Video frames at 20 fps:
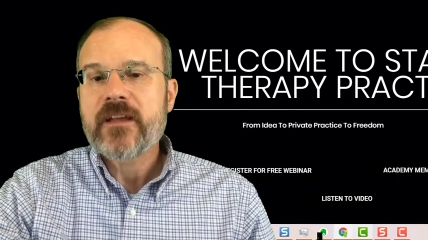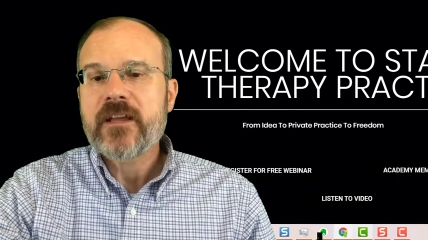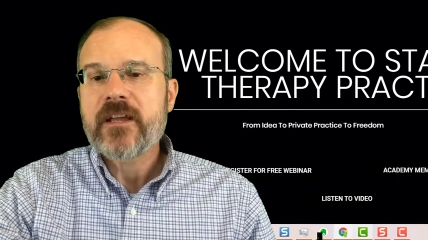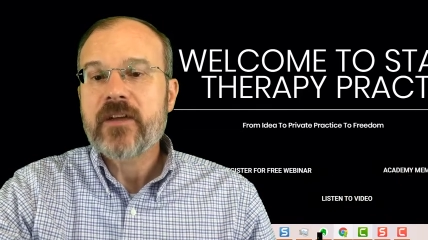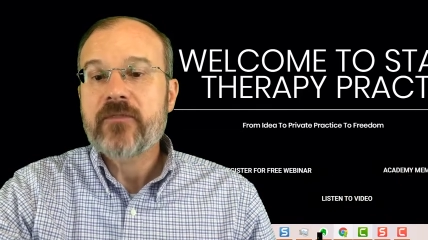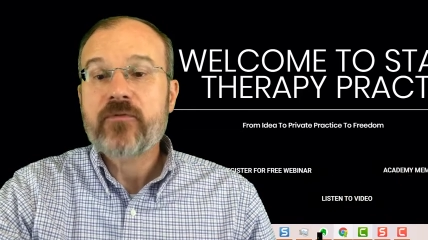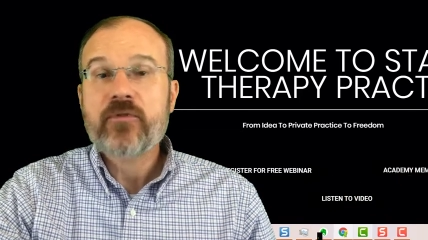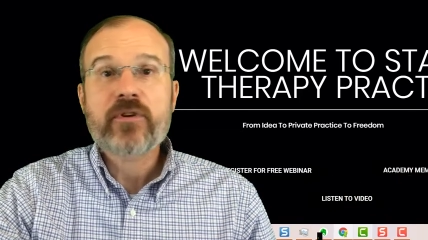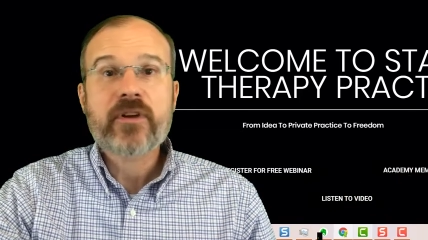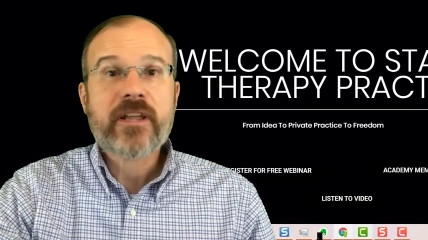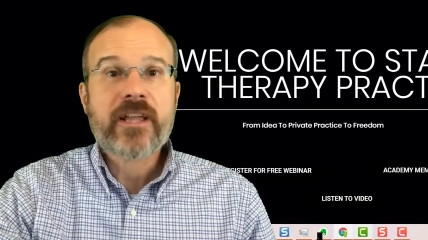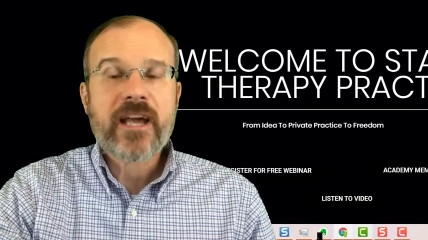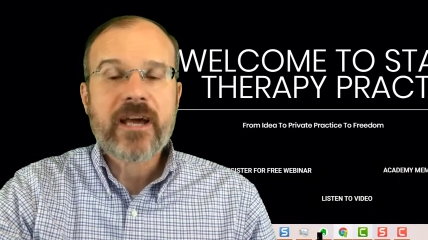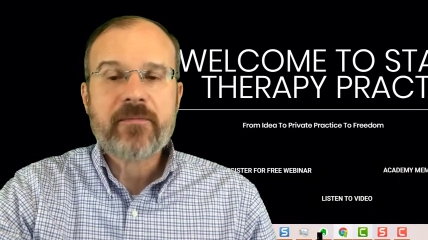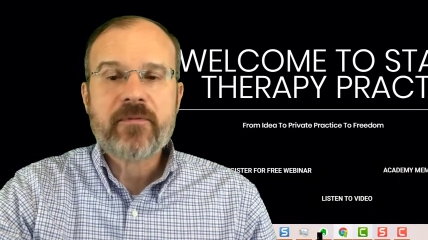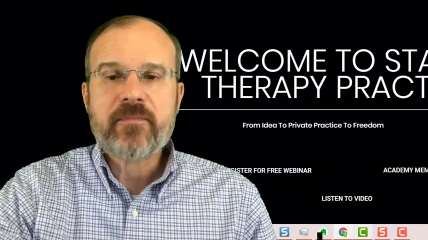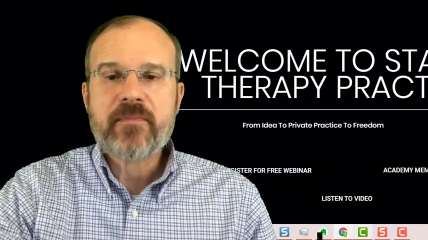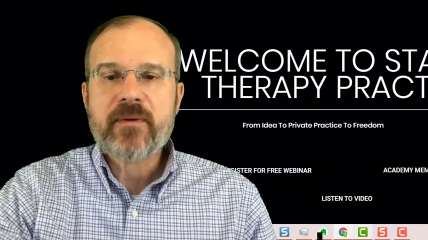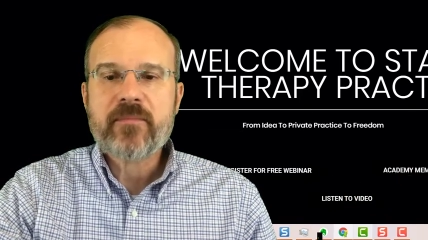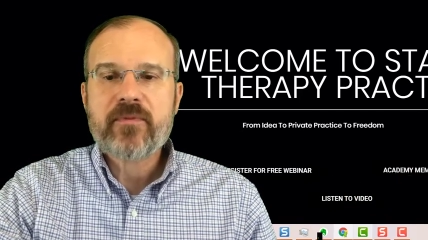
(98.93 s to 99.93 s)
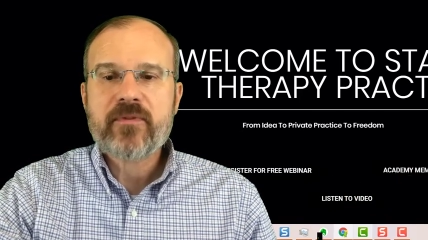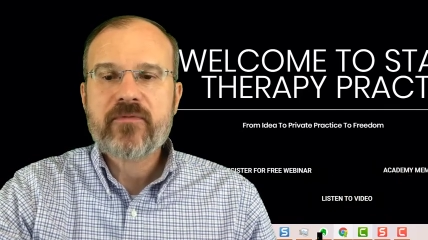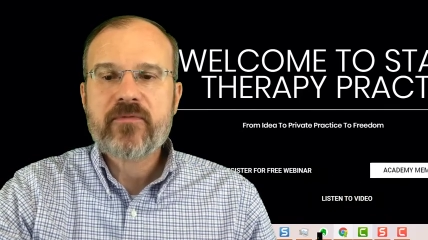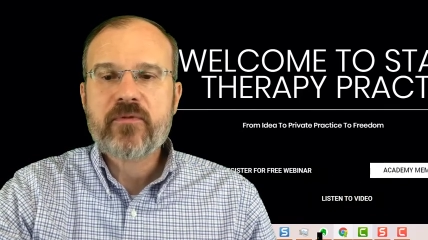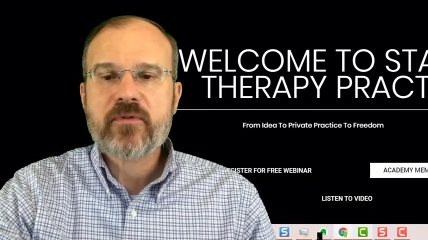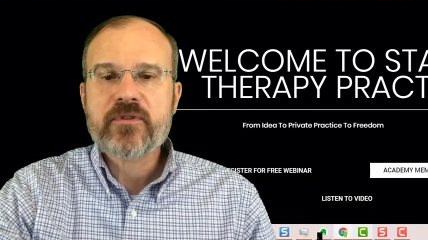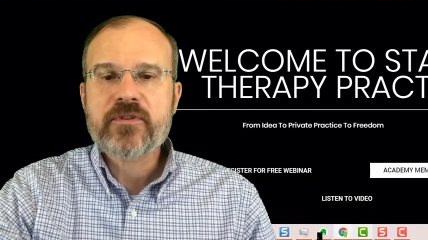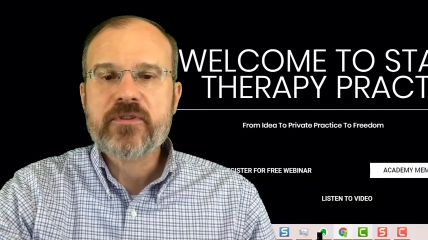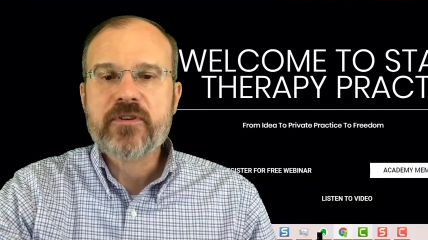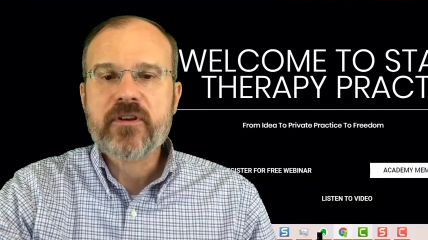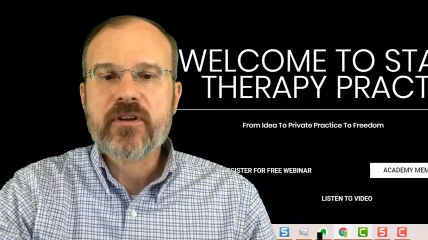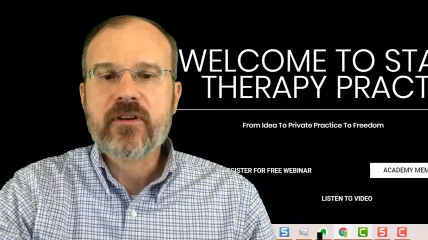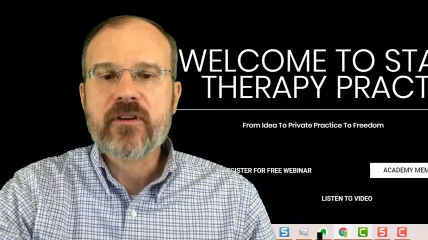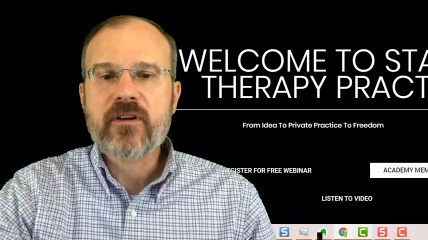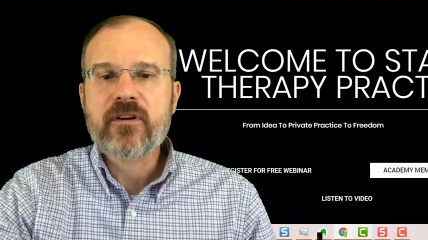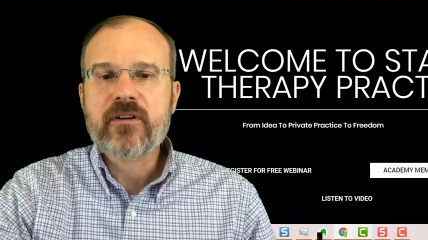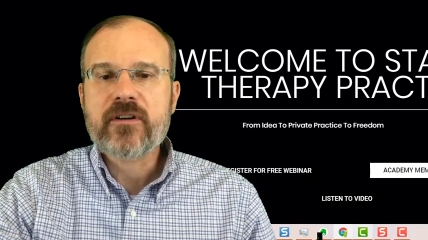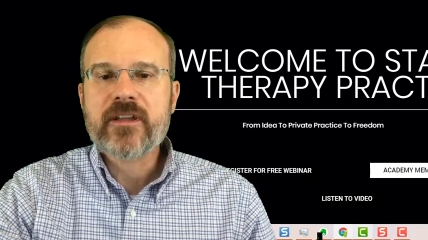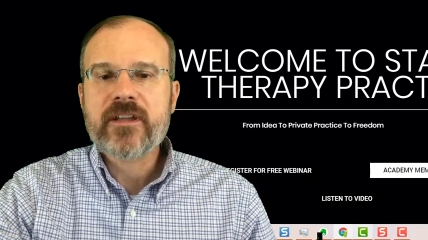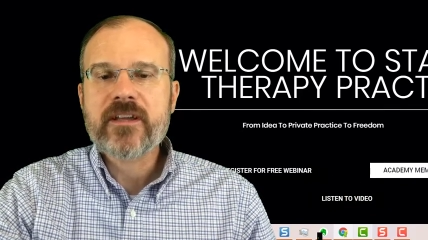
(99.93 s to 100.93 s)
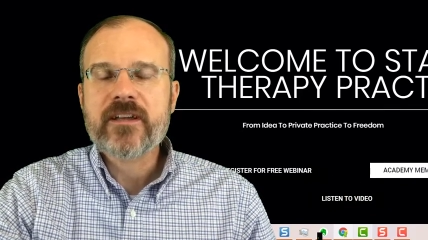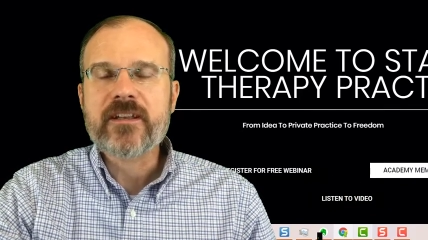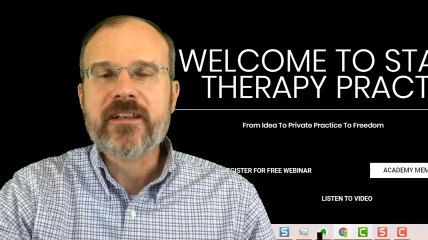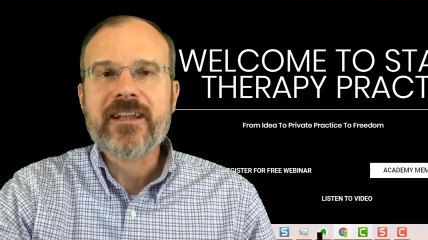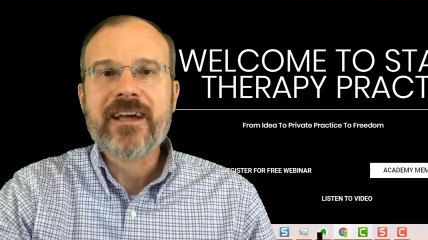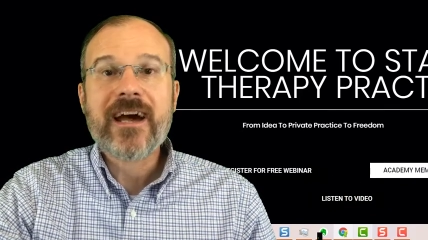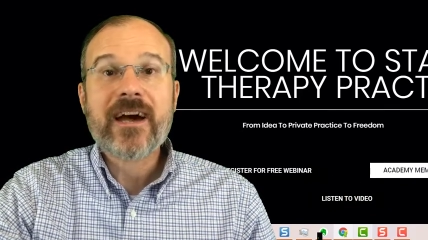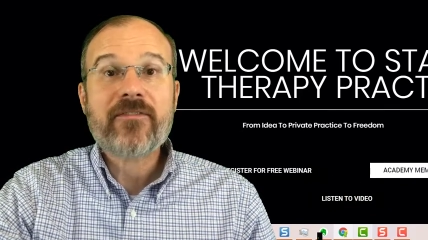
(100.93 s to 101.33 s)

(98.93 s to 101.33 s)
if you're an Academy member, of course, you can log in.